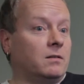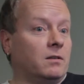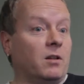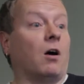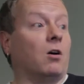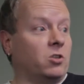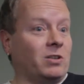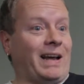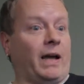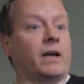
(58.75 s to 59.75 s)
large
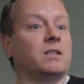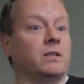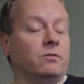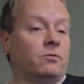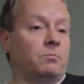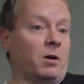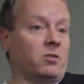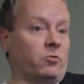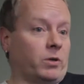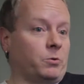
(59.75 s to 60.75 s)
and active
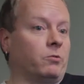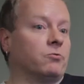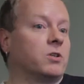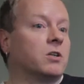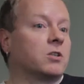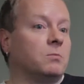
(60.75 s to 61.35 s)
postgraduate research